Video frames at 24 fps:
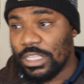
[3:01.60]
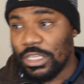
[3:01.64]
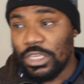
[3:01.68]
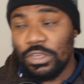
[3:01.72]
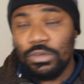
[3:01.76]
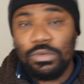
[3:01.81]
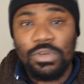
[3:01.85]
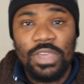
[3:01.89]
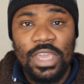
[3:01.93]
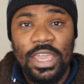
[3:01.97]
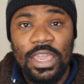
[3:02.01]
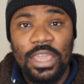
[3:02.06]
in the
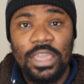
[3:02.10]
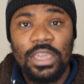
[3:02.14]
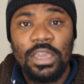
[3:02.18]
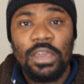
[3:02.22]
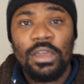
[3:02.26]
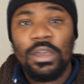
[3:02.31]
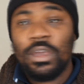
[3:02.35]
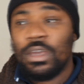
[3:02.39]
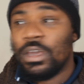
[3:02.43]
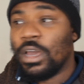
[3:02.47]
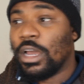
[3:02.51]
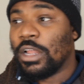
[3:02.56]
UK.
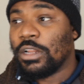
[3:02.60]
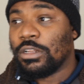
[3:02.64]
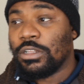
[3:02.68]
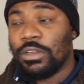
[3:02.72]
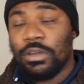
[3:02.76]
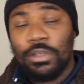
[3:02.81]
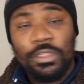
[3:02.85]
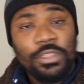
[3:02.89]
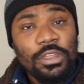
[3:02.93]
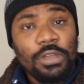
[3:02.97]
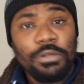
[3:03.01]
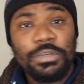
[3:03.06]
And
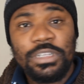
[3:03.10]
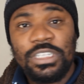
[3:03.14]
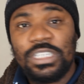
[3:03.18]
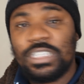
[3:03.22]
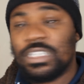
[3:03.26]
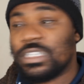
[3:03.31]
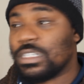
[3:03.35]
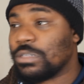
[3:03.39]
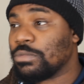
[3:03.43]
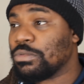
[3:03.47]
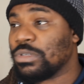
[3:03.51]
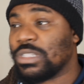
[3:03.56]
the
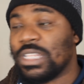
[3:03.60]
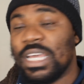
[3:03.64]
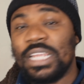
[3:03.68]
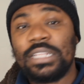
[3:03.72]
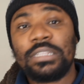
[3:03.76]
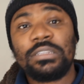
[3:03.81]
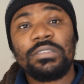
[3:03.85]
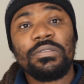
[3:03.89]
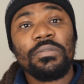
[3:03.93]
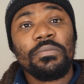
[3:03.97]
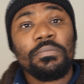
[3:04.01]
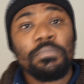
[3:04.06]
authorities would
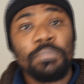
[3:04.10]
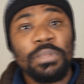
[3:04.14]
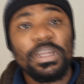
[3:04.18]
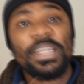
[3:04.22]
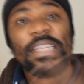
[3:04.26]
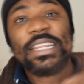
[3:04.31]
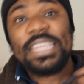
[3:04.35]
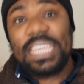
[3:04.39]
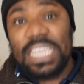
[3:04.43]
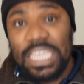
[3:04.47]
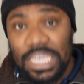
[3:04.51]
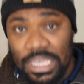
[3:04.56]
then
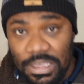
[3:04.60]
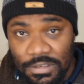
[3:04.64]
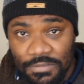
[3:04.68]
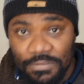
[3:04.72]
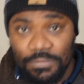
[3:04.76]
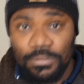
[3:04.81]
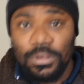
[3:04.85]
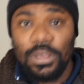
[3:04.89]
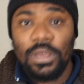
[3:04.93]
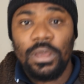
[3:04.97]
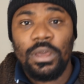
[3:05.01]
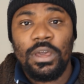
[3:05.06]

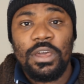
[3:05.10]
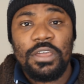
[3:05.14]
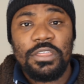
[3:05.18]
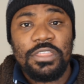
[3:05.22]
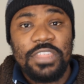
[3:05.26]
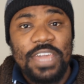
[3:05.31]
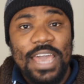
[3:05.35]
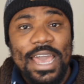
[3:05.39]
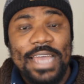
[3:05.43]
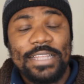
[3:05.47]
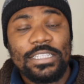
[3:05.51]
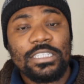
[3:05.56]
believe
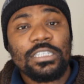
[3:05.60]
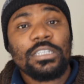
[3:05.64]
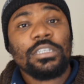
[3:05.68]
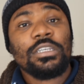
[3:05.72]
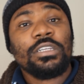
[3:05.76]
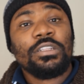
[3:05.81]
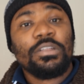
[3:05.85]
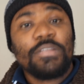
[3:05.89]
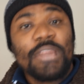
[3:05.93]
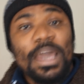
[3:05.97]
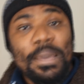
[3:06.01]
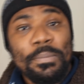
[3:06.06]
that,
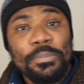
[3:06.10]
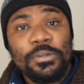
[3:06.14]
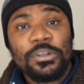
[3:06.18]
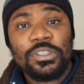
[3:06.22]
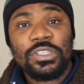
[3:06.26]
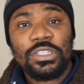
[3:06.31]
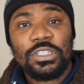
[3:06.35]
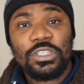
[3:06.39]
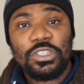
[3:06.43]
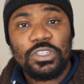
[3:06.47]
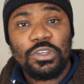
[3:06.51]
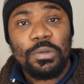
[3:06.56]
you know, that
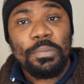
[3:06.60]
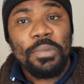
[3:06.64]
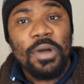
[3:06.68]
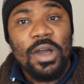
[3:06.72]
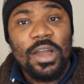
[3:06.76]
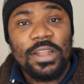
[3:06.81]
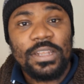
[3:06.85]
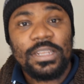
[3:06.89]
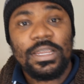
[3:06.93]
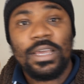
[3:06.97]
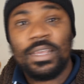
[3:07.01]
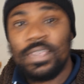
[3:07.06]
person is your
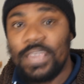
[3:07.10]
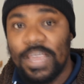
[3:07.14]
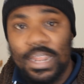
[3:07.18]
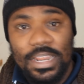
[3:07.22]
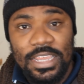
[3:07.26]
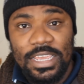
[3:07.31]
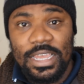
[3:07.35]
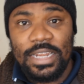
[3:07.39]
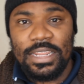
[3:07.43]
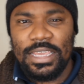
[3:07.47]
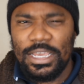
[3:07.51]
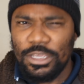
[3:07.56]
partner,
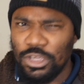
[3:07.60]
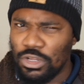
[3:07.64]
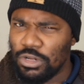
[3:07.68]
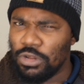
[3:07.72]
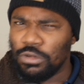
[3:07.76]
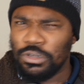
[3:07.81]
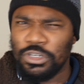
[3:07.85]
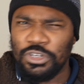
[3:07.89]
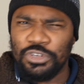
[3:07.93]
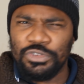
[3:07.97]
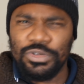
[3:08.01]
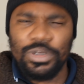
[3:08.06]
yada, yada, yada. You
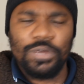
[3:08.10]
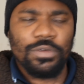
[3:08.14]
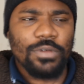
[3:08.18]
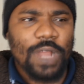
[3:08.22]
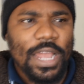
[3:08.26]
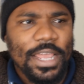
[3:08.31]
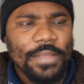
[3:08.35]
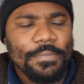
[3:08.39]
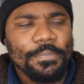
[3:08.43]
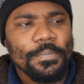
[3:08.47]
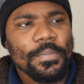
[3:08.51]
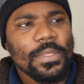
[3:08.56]
know the drill,
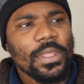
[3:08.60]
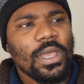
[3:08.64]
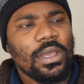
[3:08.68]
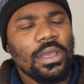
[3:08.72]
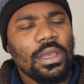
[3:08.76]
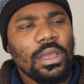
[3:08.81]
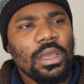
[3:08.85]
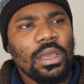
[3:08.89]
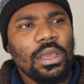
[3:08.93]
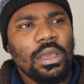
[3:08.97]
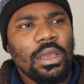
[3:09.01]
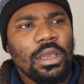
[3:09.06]
right?
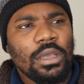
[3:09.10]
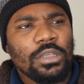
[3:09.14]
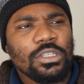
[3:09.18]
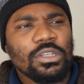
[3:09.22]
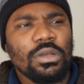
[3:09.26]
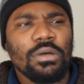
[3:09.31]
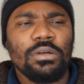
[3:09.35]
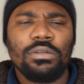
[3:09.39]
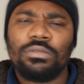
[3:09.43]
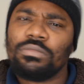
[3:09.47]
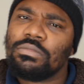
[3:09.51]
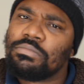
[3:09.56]

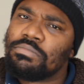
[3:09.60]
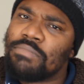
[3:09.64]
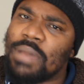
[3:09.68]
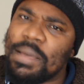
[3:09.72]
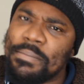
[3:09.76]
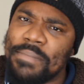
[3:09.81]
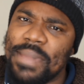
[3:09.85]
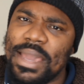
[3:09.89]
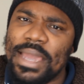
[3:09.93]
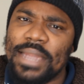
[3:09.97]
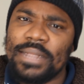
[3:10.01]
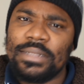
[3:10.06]
So
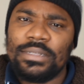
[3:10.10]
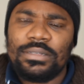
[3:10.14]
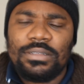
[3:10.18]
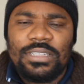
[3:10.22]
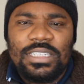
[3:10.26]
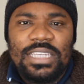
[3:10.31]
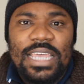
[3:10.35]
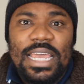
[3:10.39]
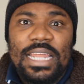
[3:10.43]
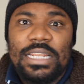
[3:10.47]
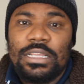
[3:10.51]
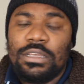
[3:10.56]
my man
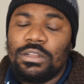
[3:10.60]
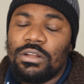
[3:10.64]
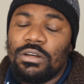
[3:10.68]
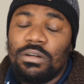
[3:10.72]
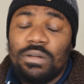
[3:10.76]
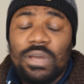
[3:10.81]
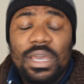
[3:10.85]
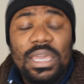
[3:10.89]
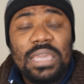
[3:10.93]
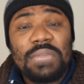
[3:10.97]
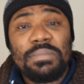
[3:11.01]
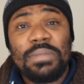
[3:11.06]
said, you
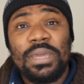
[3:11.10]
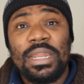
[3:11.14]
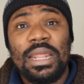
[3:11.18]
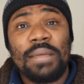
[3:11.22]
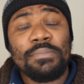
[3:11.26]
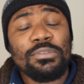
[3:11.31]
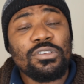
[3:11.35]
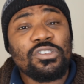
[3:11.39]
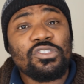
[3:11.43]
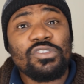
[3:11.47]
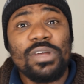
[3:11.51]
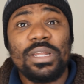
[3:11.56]
know, hey man,
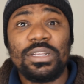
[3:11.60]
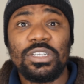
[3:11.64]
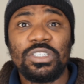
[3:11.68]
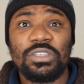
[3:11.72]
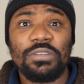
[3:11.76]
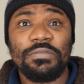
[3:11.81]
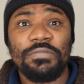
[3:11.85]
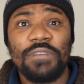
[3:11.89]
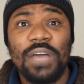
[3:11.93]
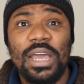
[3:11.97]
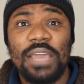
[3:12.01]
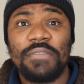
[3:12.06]
I'm just trying to
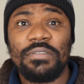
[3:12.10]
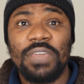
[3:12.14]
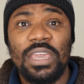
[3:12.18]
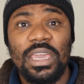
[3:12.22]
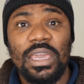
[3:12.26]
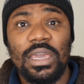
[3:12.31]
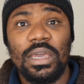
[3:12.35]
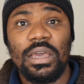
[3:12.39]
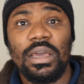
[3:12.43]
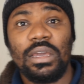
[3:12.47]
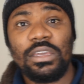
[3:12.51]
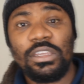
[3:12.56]
survive
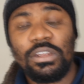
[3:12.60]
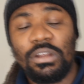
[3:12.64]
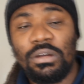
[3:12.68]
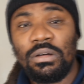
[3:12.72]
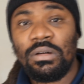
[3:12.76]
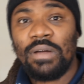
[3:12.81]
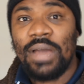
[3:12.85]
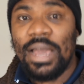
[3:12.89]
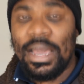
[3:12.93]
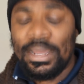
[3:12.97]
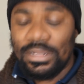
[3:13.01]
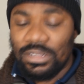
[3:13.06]
here. You
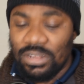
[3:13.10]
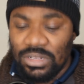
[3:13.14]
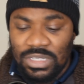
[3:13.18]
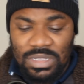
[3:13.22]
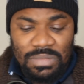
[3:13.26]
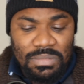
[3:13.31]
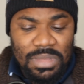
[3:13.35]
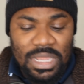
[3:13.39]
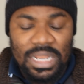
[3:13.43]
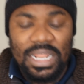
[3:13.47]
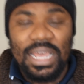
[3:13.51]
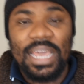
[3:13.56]
know, it
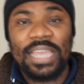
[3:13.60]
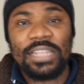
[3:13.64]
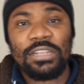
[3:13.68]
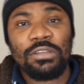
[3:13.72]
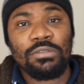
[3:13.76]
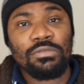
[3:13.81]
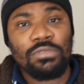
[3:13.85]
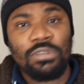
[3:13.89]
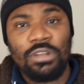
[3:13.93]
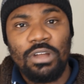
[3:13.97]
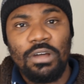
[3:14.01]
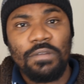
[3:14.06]
doesn't mean I
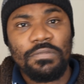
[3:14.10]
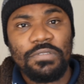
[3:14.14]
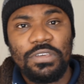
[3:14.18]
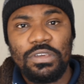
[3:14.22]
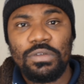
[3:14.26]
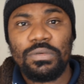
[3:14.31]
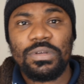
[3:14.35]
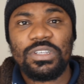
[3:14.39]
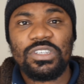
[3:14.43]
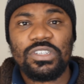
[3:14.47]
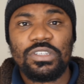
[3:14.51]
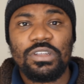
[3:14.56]
don't love
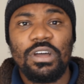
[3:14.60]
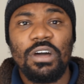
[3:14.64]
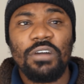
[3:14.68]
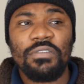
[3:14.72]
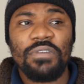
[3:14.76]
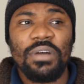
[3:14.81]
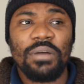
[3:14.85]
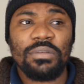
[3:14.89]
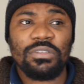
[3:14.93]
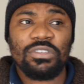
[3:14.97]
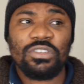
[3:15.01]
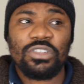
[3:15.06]
you and
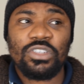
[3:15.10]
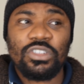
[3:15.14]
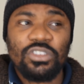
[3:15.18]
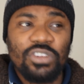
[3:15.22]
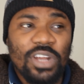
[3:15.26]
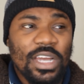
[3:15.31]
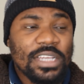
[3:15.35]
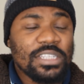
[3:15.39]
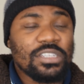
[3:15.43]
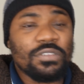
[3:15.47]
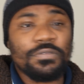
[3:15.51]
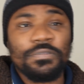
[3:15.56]
stuff. I was just
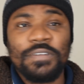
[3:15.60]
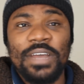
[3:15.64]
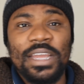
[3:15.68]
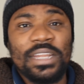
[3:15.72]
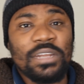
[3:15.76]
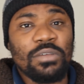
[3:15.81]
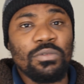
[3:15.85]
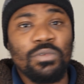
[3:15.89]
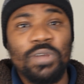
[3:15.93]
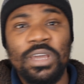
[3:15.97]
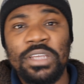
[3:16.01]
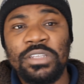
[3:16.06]
trying to
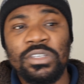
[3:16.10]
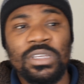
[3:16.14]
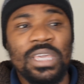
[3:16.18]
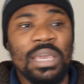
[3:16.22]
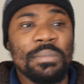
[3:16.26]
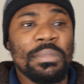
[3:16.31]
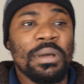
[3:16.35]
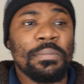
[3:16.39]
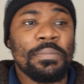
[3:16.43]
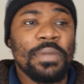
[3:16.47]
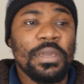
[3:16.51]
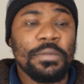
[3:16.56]
find a way to
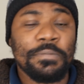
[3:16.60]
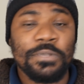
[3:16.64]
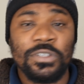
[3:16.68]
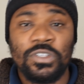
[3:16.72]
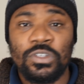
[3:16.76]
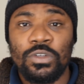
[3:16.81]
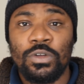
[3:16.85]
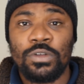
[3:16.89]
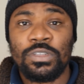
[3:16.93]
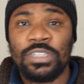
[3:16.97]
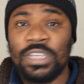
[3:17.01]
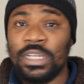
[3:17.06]
get my papers
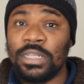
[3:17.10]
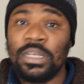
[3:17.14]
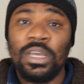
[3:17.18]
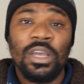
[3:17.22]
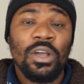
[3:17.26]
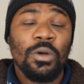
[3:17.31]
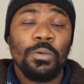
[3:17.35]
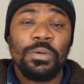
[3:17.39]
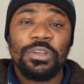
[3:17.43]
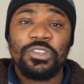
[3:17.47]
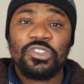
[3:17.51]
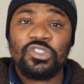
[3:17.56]
sorted.
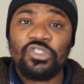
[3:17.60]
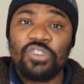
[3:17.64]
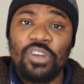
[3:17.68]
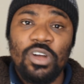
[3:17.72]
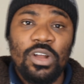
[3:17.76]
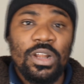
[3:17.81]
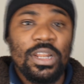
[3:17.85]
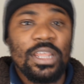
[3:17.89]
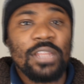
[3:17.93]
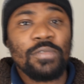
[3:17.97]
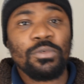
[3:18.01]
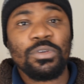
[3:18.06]
We're
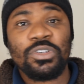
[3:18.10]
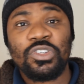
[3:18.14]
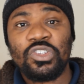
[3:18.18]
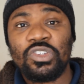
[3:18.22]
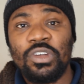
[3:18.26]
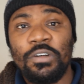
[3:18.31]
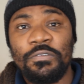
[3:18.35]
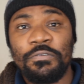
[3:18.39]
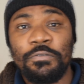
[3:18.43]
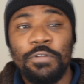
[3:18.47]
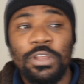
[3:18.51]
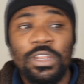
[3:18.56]
struggling, we're
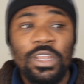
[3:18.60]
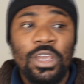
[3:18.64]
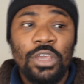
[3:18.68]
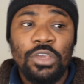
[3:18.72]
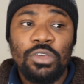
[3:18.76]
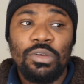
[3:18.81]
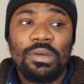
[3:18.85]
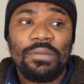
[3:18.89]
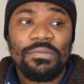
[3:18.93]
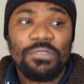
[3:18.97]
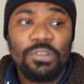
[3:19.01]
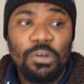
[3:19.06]
suffering.
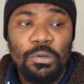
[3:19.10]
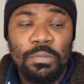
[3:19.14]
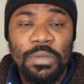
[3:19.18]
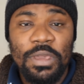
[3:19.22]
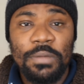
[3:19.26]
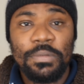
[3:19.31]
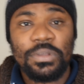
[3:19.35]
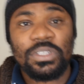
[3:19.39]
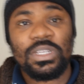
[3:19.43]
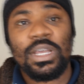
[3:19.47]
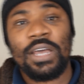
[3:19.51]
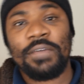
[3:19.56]
You have no
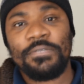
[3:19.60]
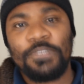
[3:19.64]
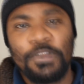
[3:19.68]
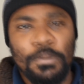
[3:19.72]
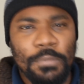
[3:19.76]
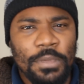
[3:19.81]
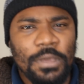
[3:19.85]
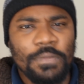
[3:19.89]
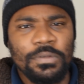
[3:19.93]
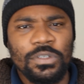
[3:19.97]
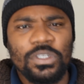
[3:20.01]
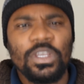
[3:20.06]
papers, I have
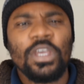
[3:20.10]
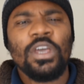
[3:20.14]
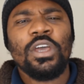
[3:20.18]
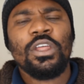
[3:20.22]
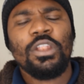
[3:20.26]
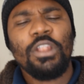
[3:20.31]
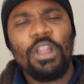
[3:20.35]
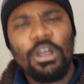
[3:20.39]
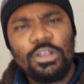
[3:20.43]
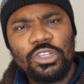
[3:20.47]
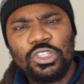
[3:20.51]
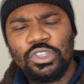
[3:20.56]
no papers.
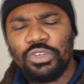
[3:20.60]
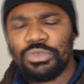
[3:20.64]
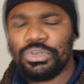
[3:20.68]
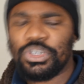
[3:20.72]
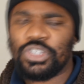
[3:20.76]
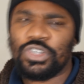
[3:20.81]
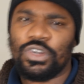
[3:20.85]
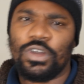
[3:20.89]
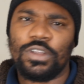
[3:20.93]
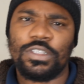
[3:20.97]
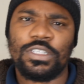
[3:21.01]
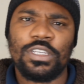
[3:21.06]
Long
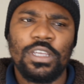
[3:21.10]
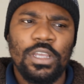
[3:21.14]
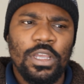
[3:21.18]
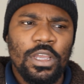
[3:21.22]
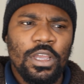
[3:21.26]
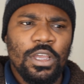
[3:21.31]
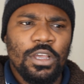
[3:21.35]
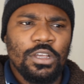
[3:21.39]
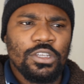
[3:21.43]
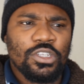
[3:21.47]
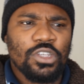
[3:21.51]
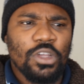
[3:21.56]
story short.
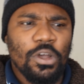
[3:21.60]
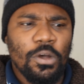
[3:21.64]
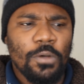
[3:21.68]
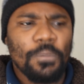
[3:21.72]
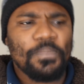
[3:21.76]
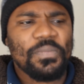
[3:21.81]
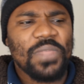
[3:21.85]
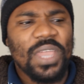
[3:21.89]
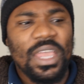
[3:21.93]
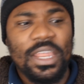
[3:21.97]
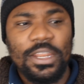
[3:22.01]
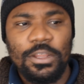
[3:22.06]

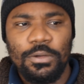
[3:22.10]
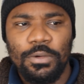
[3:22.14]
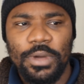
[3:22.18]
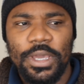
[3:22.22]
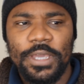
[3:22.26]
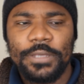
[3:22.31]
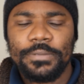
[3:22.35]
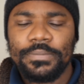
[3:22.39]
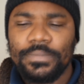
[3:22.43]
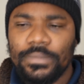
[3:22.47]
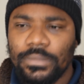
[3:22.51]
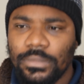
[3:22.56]
So
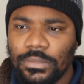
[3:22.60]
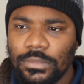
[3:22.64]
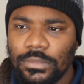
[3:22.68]
anyway,